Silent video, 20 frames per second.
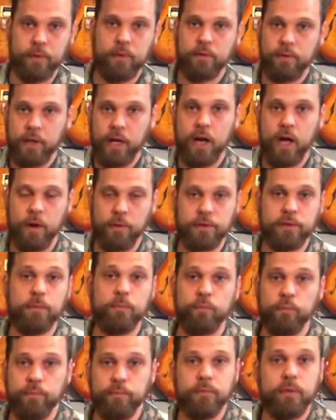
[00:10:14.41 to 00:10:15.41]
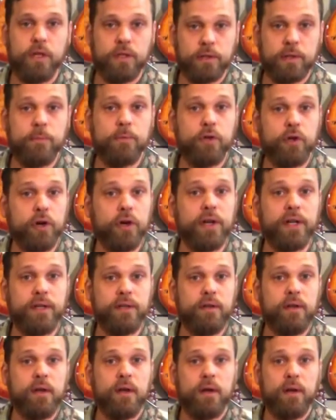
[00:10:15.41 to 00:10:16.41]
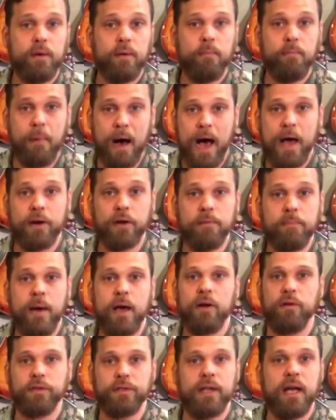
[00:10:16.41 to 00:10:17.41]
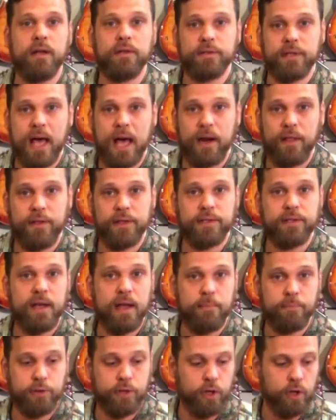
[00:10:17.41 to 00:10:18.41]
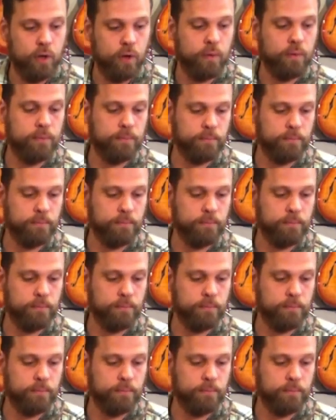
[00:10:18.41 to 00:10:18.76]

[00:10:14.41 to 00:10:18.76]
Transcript: you know, some good modern metal sounds out of this amp too.